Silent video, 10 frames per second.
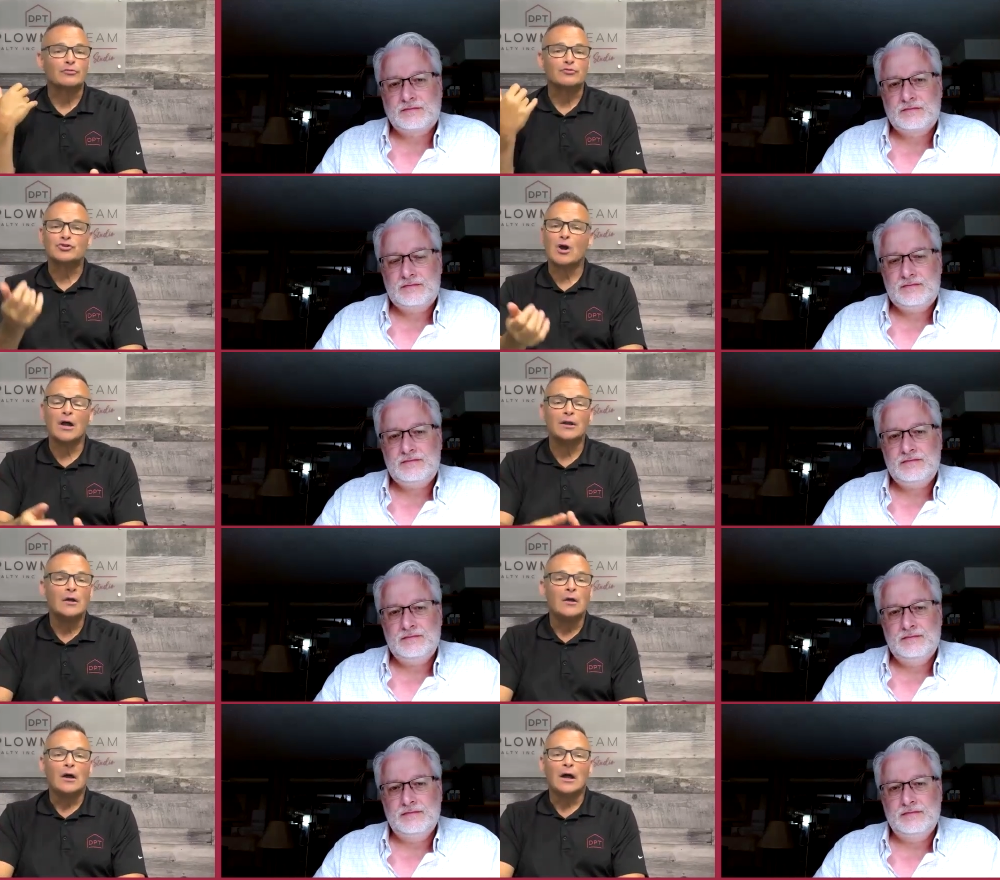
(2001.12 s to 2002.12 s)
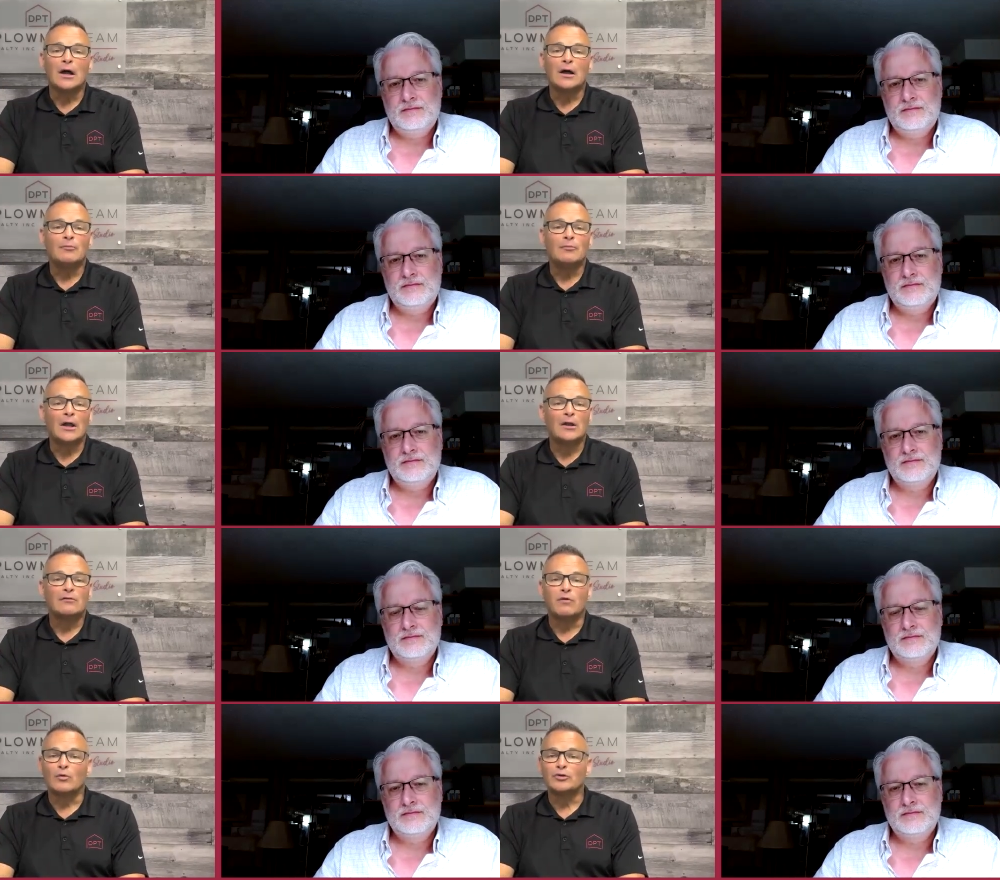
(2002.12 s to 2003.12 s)
Speaker 1: Sean. Um, I look
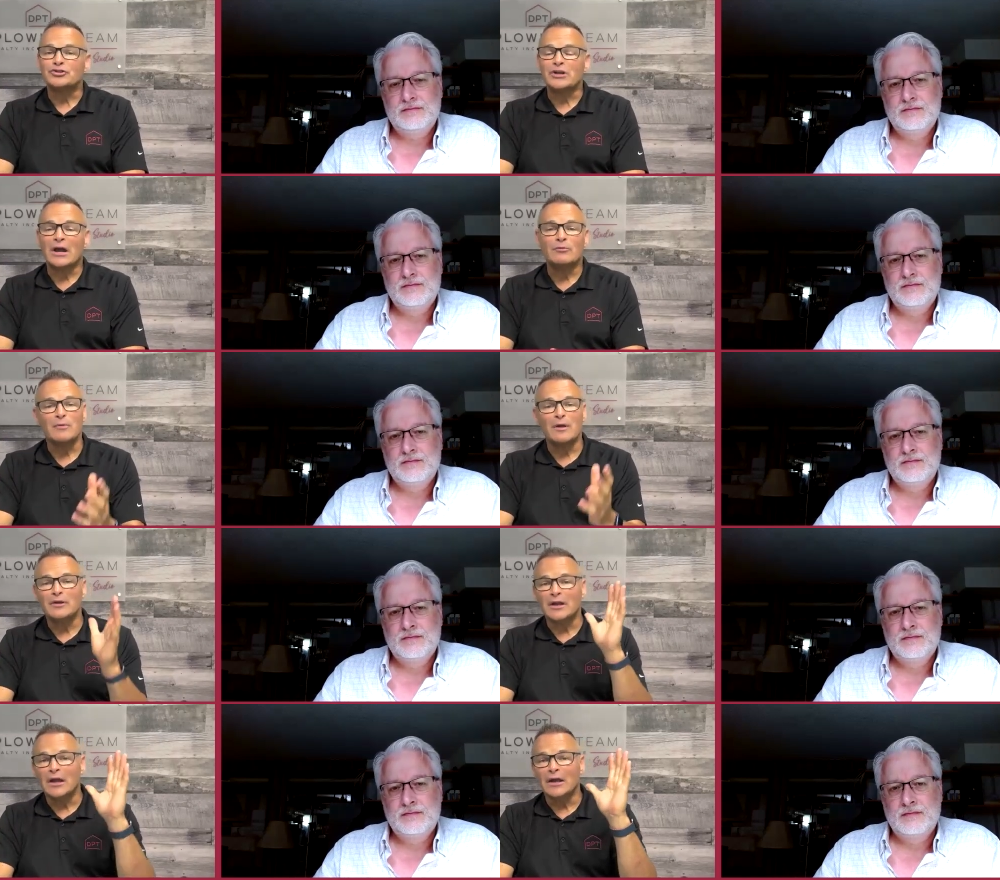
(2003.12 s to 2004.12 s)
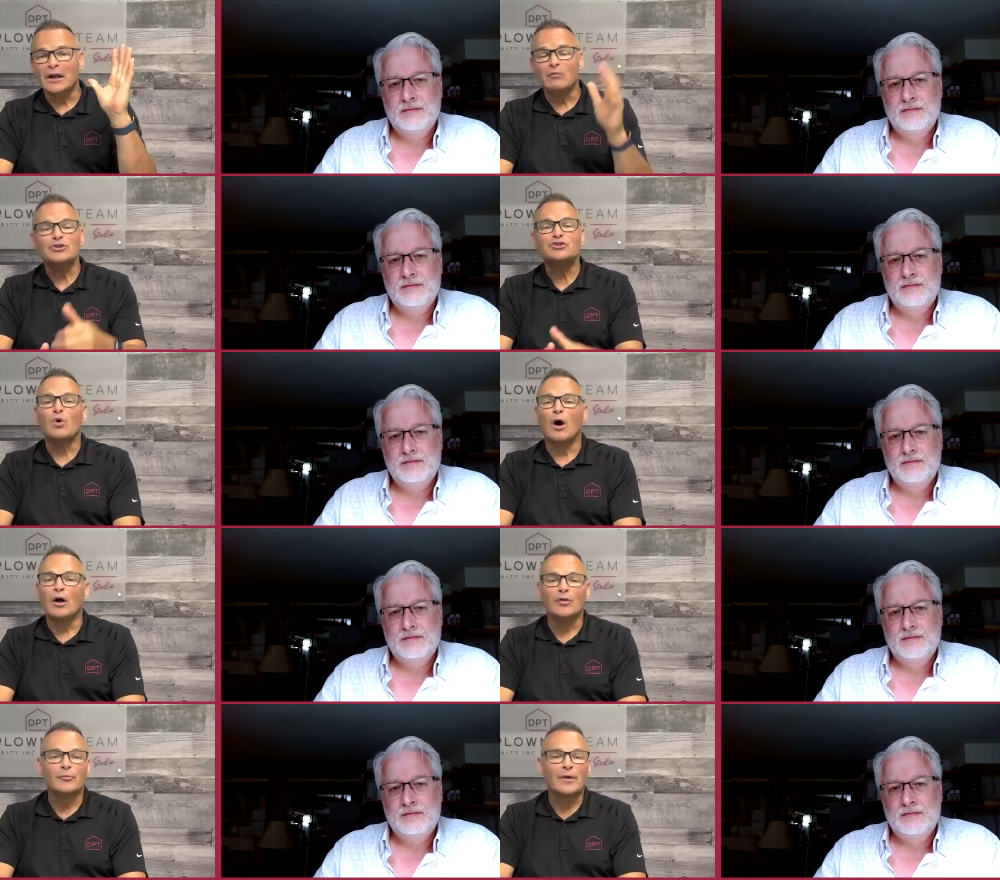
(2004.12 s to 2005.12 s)
forward to chat with you maybe again. And I wish you
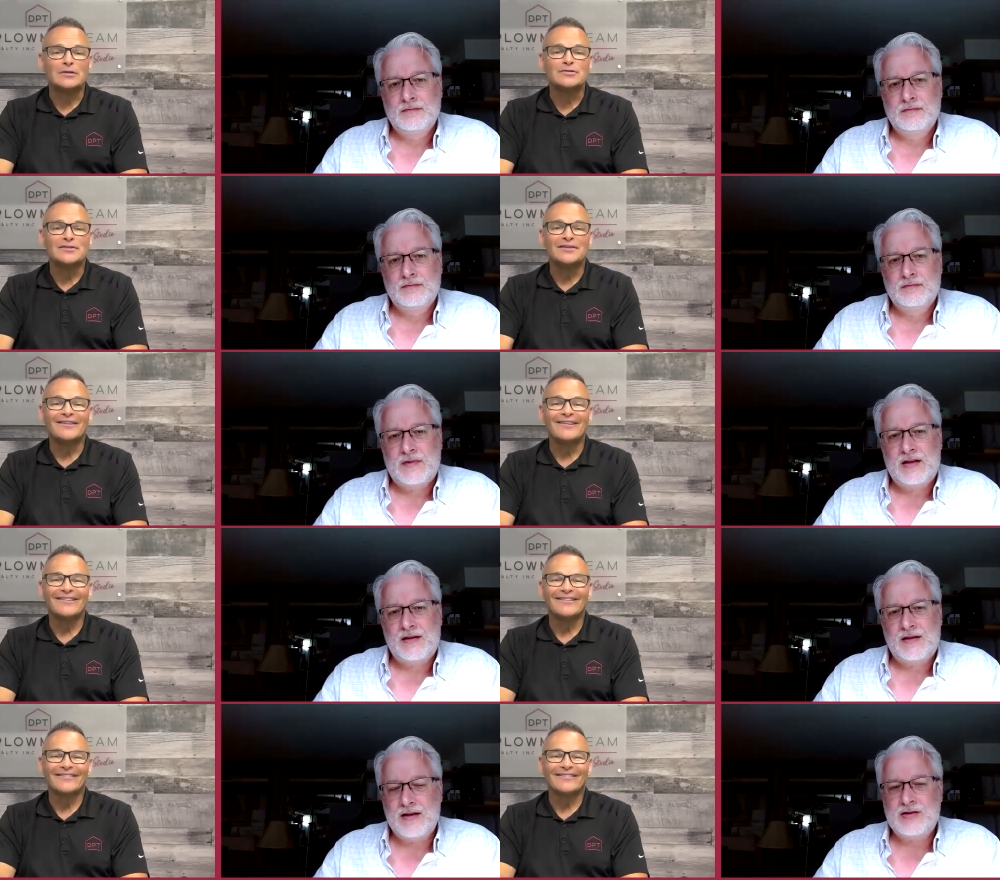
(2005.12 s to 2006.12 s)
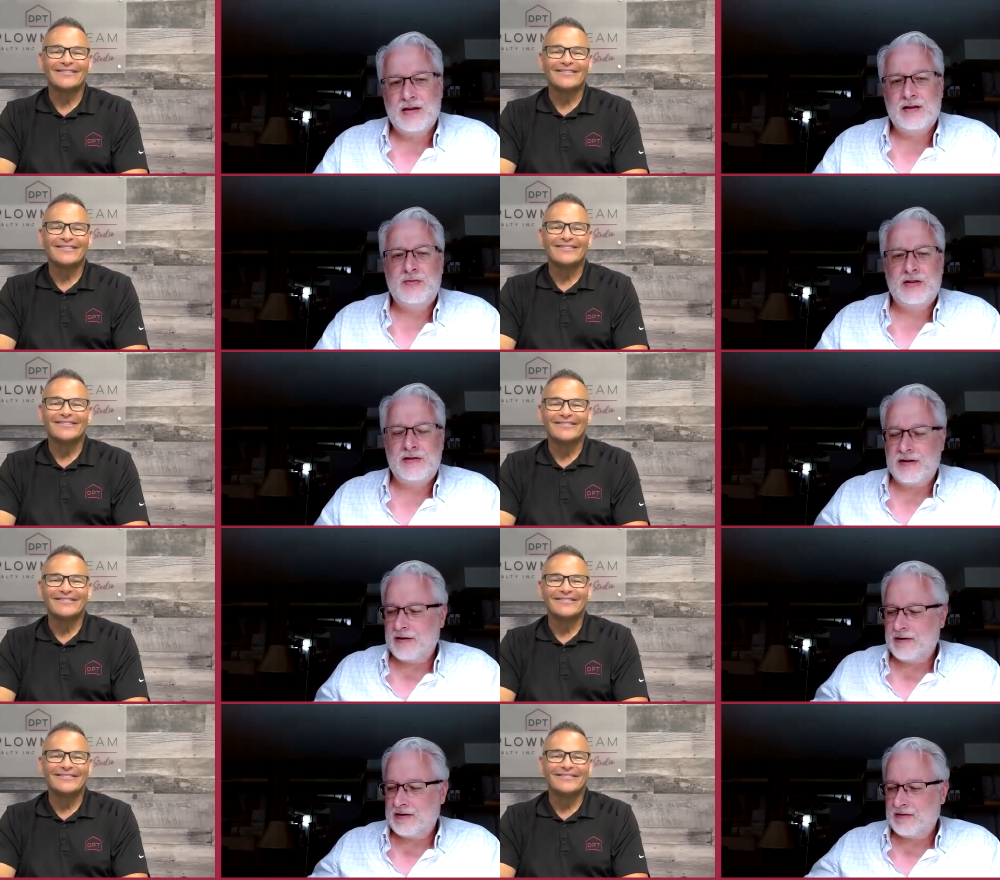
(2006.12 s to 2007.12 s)
all the best.
Speaker 2: Yeah, actually, I'm going to be in your
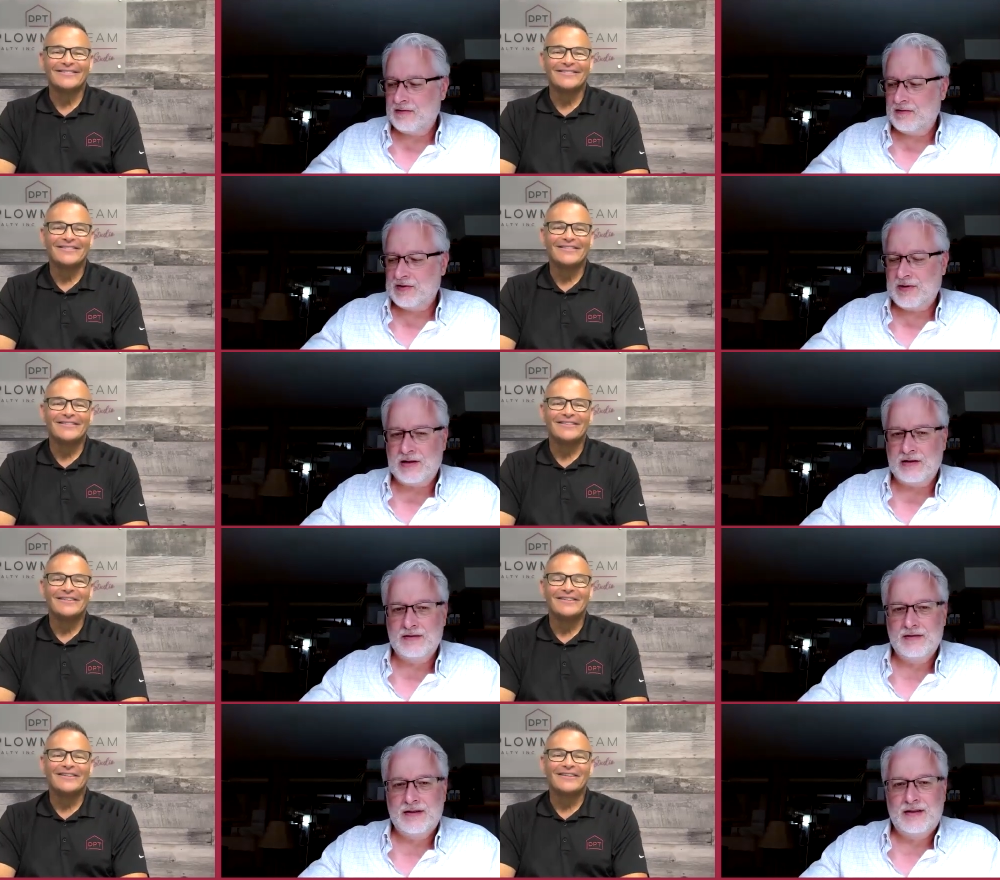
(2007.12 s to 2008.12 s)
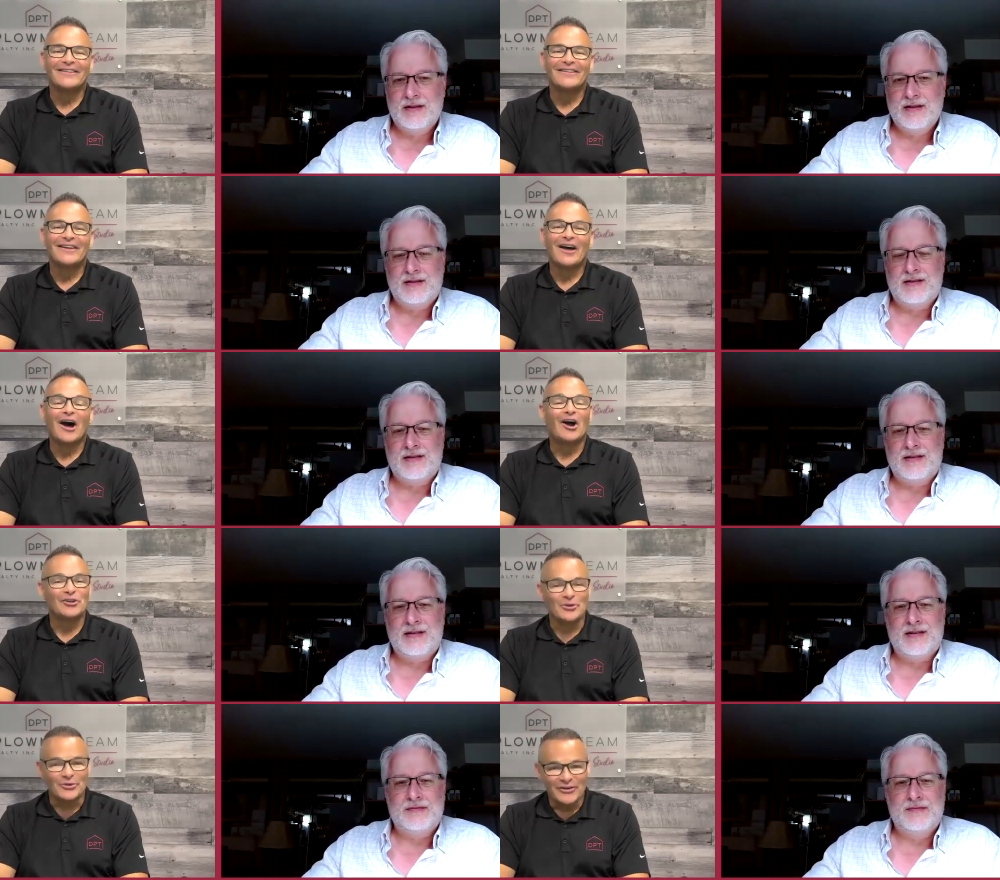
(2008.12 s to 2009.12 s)
area this weekend. Are um,
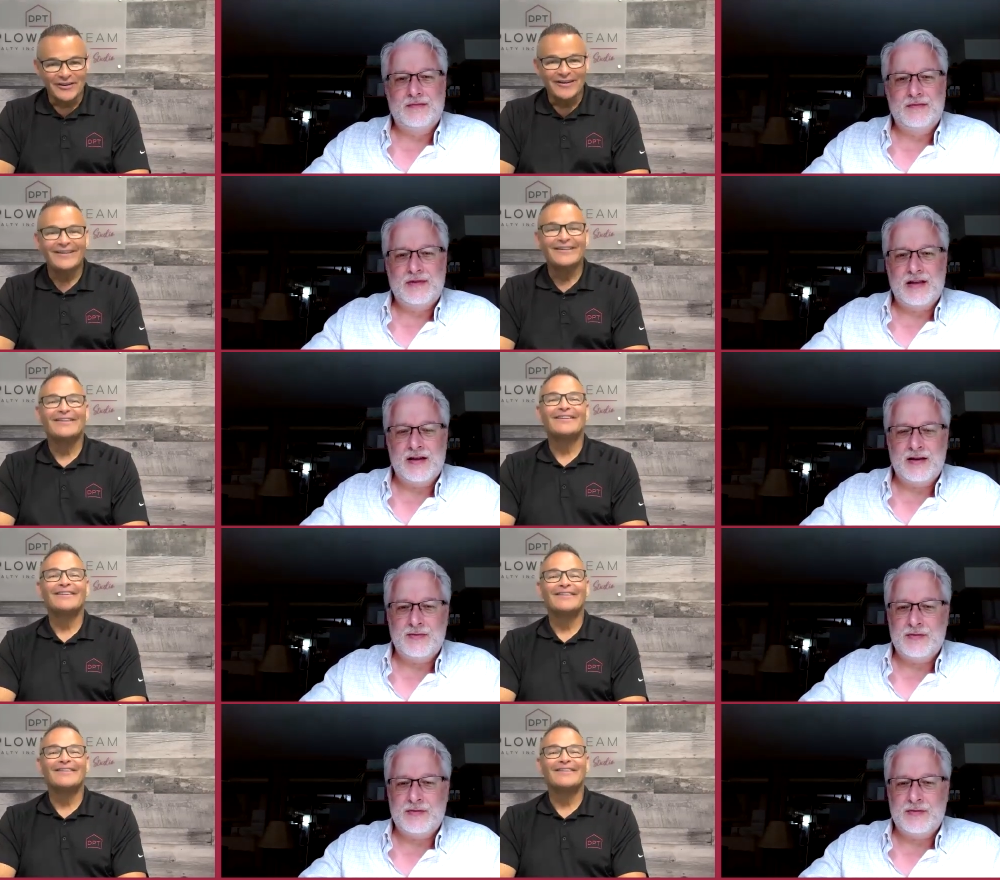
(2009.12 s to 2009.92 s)
you? Yeah, I'm going to